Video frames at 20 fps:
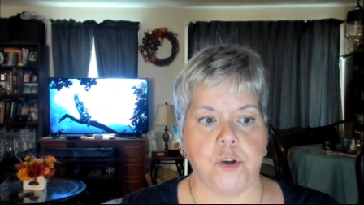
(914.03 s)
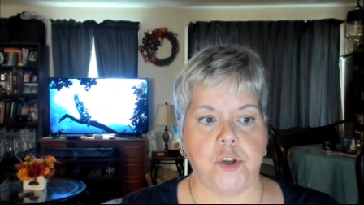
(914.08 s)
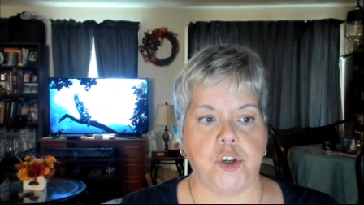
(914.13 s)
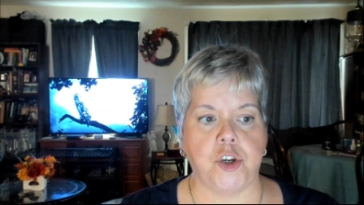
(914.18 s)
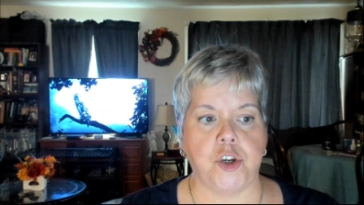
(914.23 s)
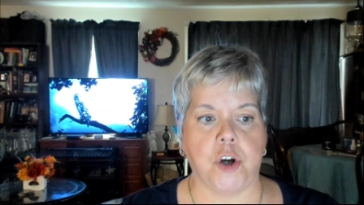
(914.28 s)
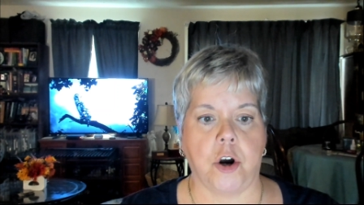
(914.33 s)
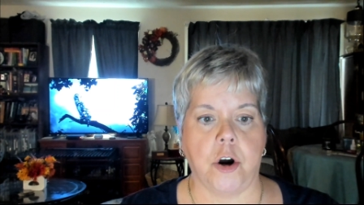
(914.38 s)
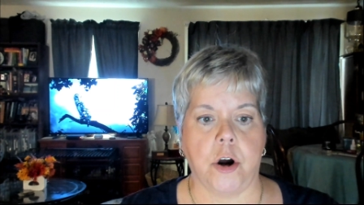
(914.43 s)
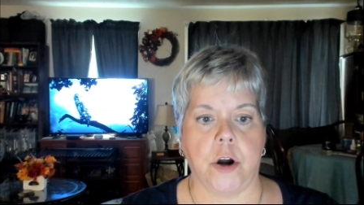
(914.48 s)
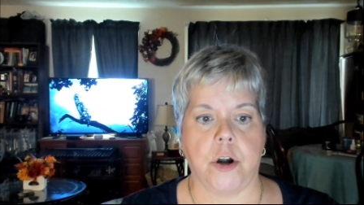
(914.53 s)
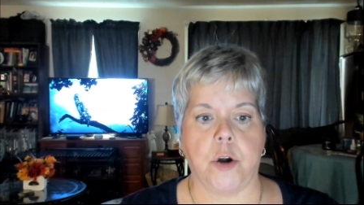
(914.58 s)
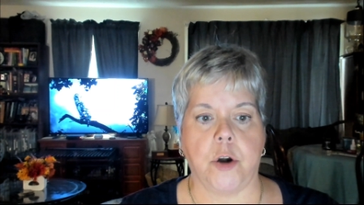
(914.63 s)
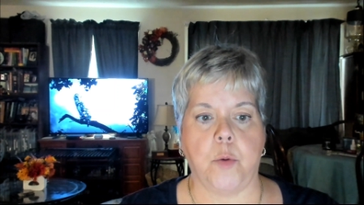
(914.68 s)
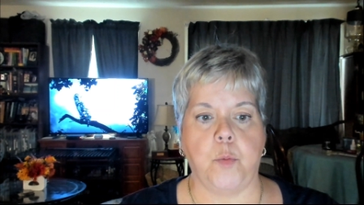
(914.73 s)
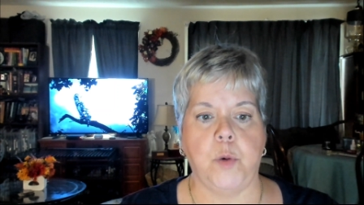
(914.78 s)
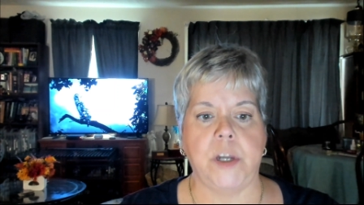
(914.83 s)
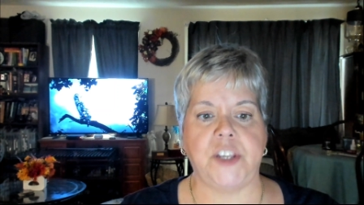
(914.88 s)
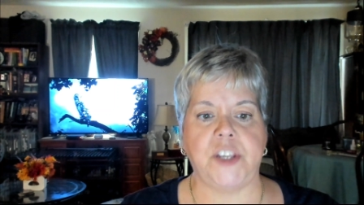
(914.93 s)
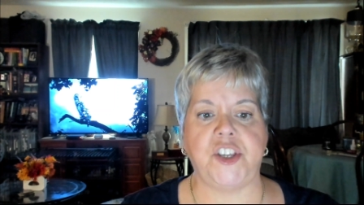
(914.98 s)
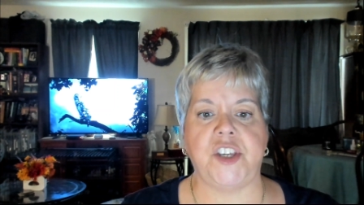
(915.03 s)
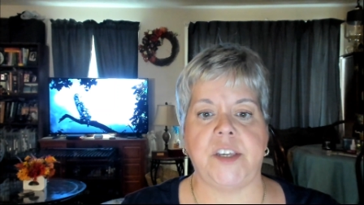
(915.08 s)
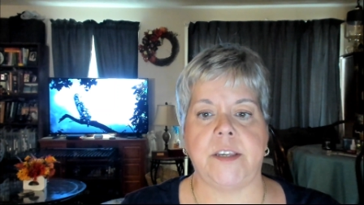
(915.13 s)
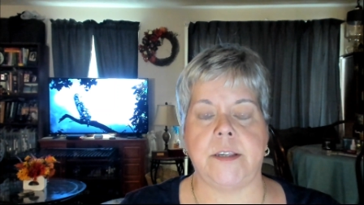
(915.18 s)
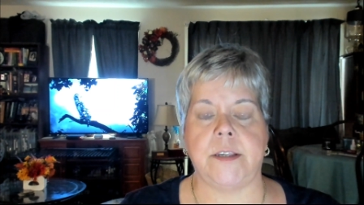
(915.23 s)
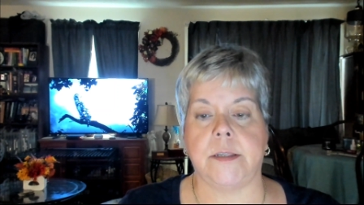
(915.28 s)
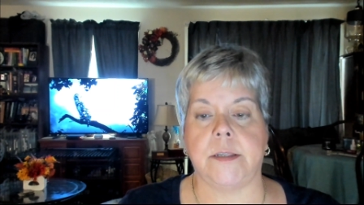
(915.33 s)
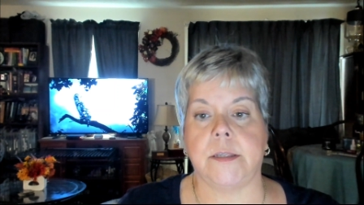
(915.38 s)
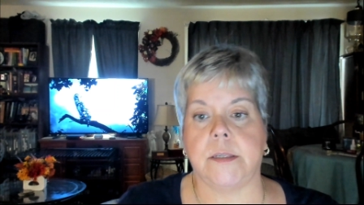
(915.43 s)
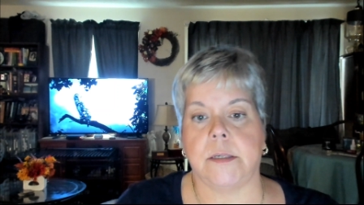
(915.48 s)
chart, which
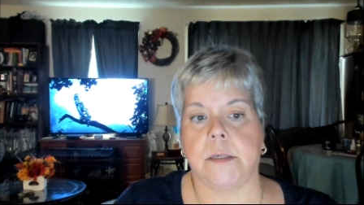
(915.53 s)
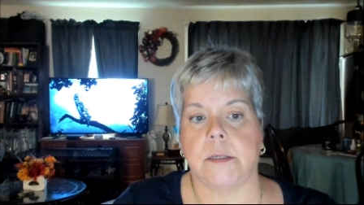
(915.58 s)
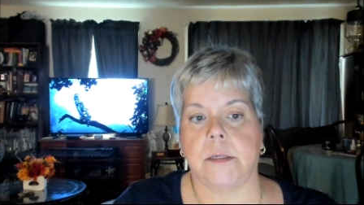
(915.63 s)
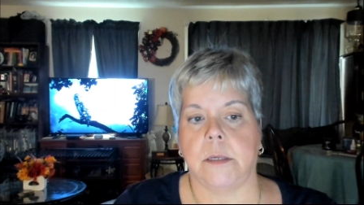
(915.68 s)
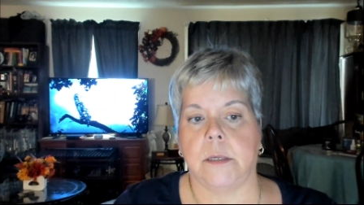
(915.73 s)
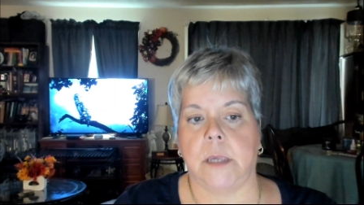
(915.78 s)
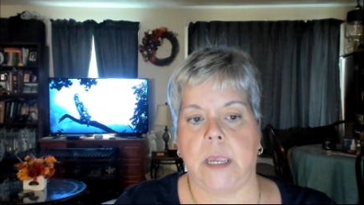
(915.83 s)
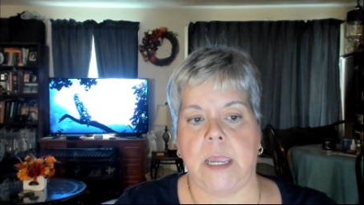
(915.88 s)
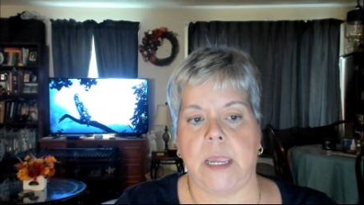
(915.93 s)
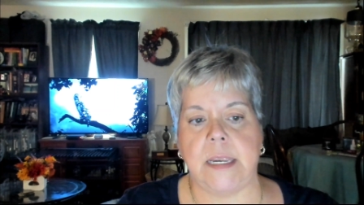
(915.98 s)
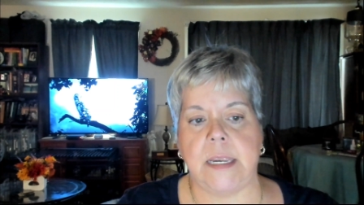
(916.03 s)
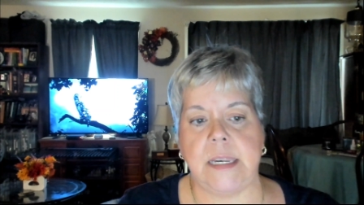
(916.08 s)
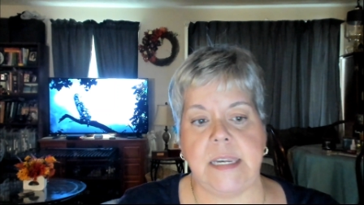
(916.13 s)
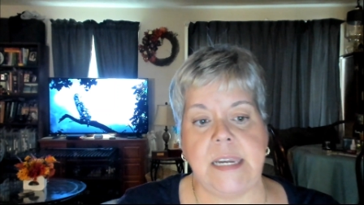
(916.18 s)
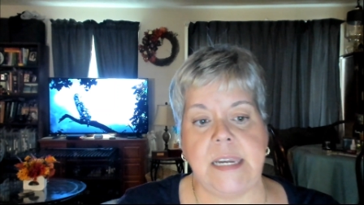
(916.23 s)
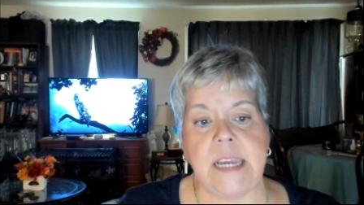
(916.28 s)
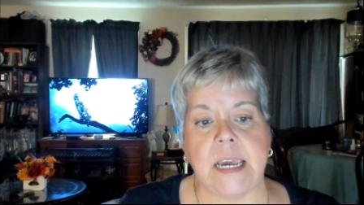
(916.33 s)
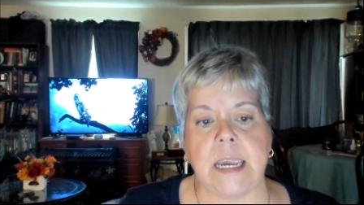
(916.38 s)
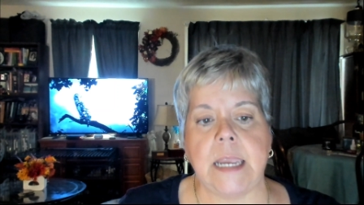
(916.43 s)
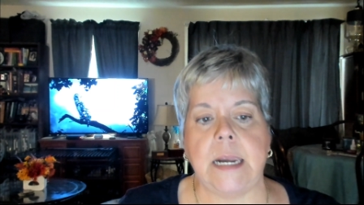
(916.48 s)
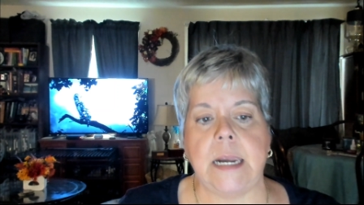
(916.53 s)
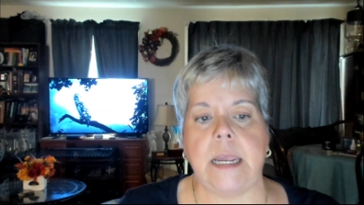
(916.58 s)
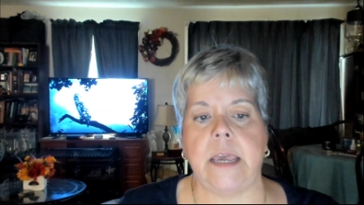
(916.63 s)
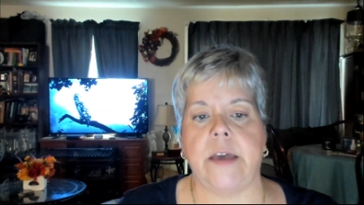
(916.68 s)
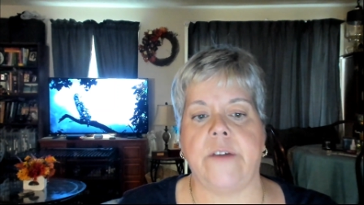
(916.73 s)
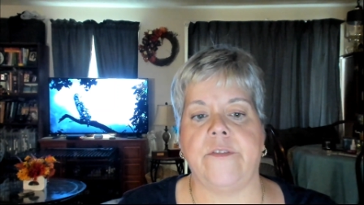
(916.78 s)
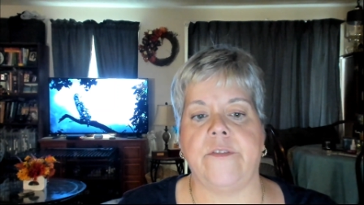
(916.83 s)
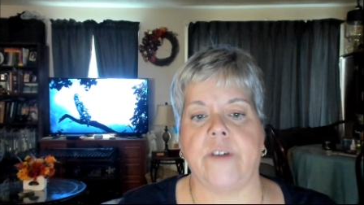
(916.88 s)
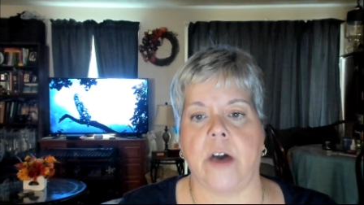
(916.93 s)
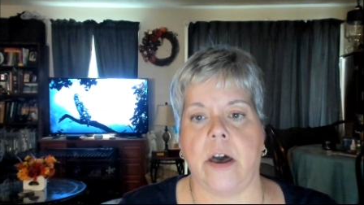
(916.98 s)
is
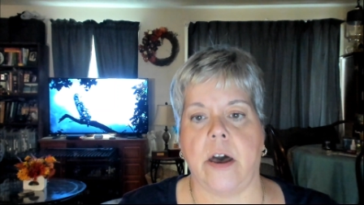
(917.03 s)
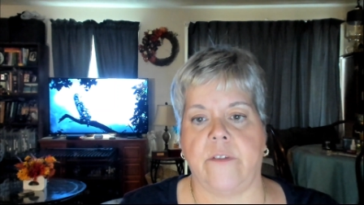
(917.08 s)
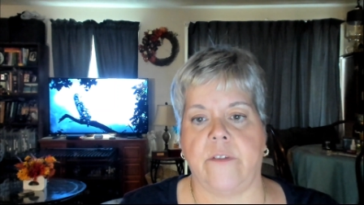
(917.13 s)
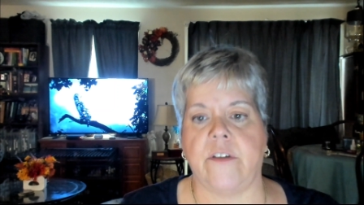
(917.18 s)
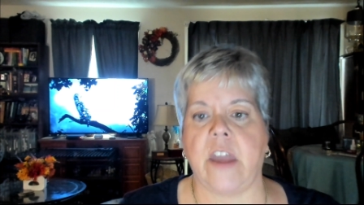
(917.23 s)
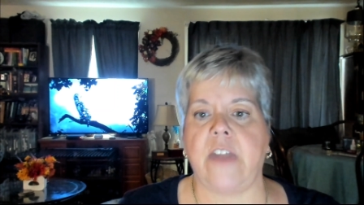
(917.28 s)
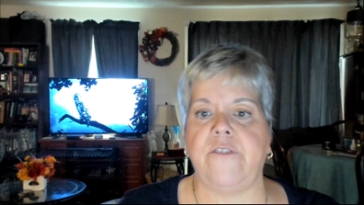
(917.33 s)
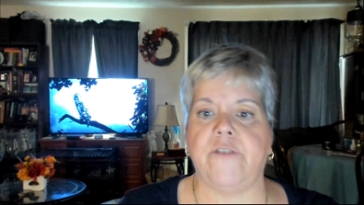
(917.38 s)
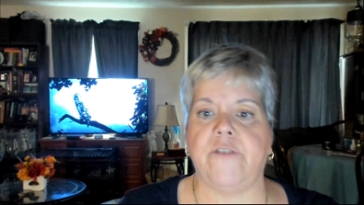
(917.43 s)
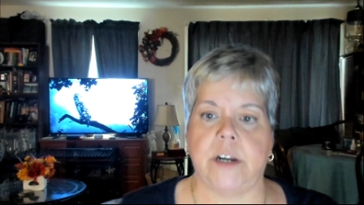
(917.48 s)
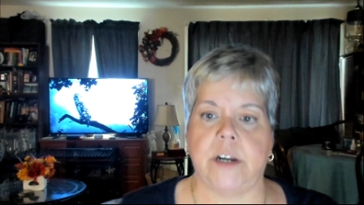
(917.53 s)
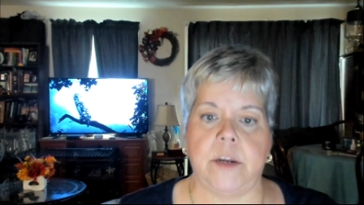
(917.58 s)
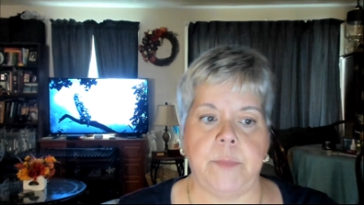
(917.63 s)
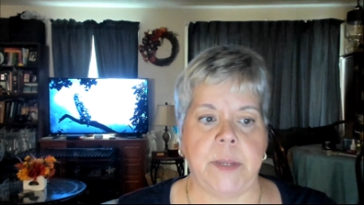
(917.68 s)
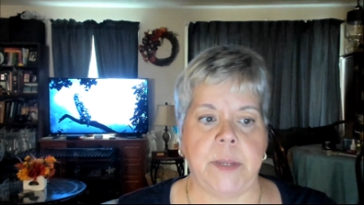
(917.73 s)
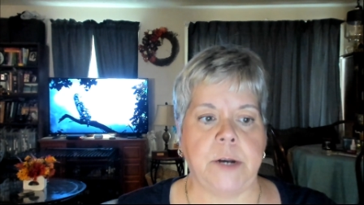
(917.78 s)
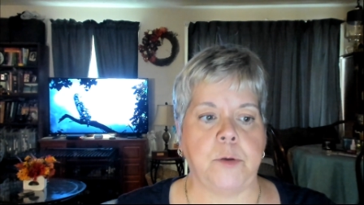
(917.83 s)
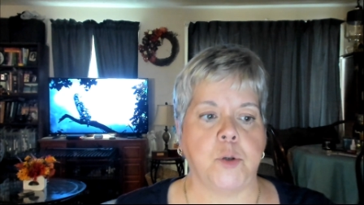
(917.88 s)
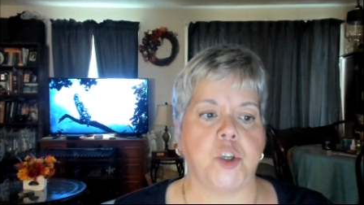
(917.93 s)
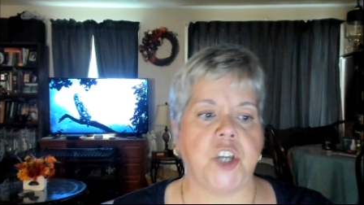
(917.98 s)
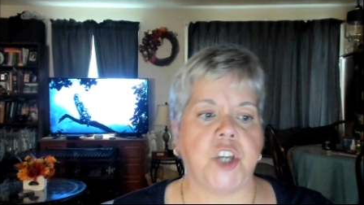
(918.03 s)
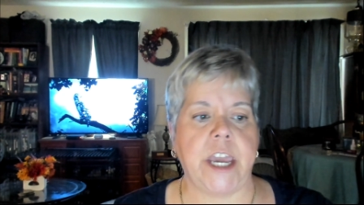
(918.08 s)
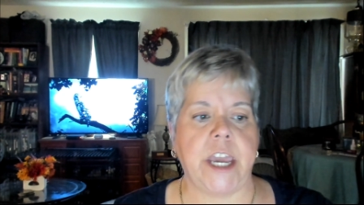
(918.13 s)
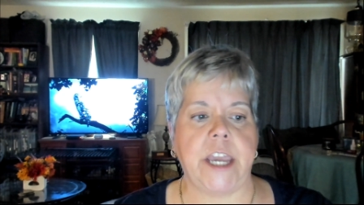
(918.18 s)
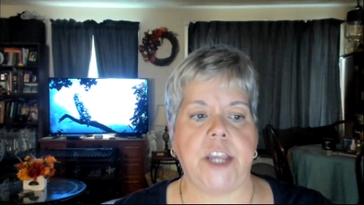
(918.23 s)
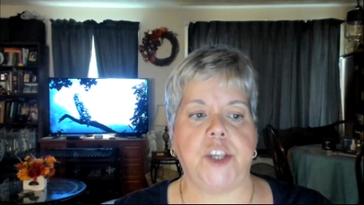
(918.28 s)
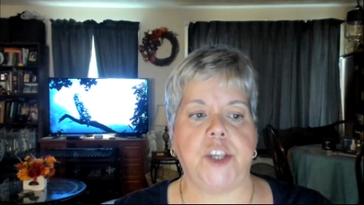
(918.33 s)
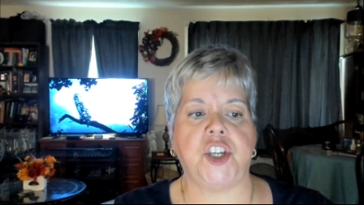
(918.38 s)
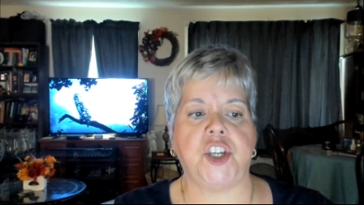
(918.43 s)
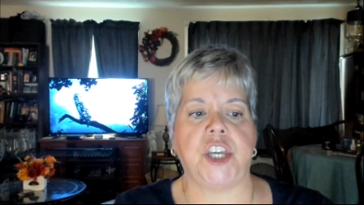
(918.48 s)
indicative of a fundamental
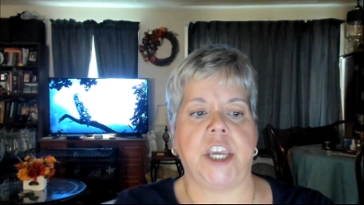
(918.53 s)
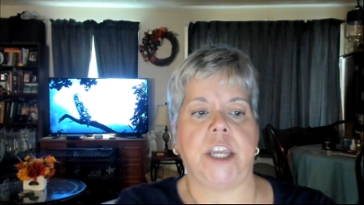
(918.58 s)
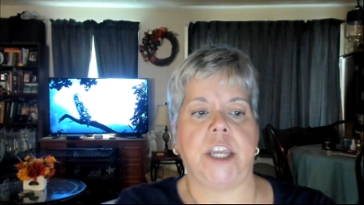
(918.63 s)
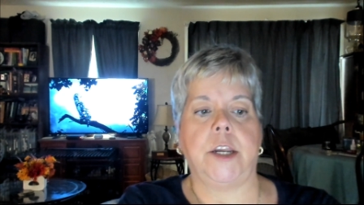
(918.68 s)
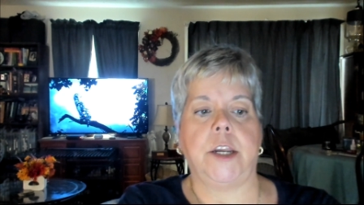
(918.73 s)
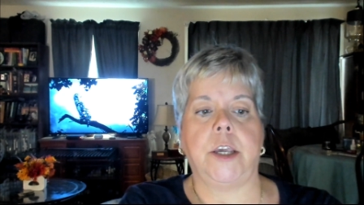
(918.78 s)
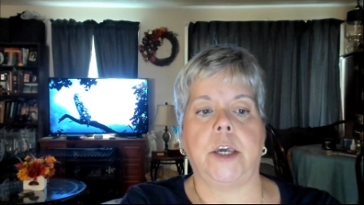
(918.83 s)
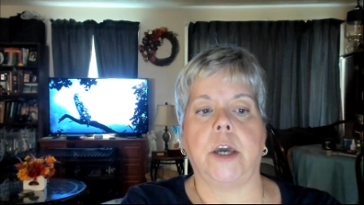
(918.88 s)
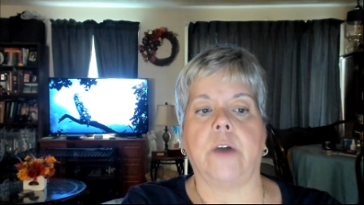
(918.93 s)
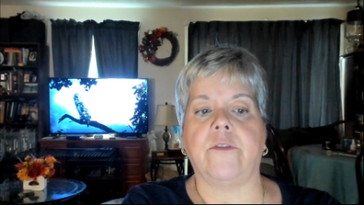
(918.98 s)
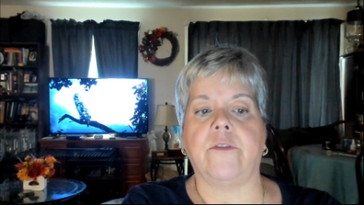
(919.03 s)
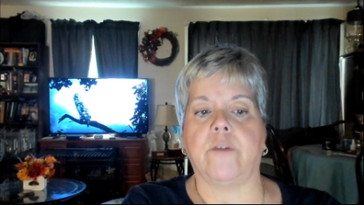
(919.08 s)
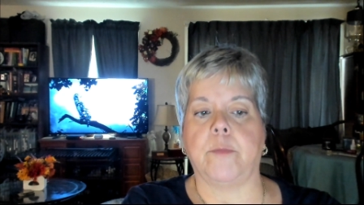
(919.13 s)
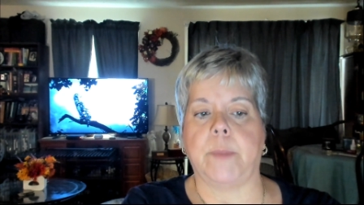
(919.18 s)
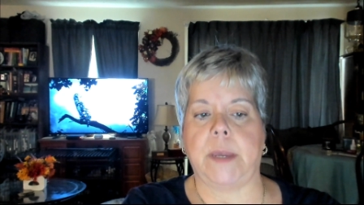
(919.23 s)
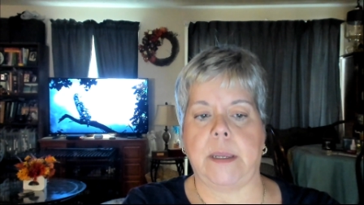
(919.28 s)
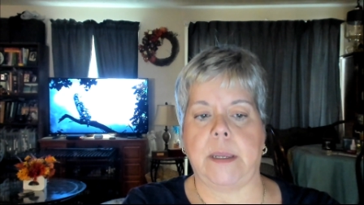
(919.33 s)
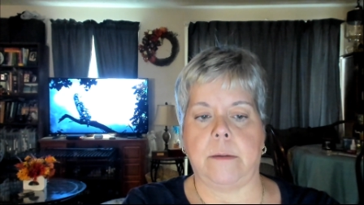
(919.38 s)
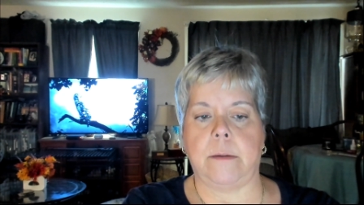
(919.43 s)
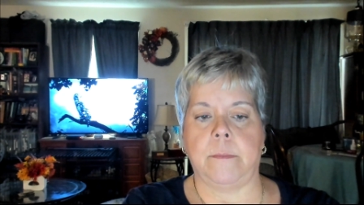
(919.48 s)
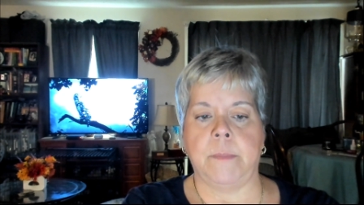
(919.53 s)
change in government.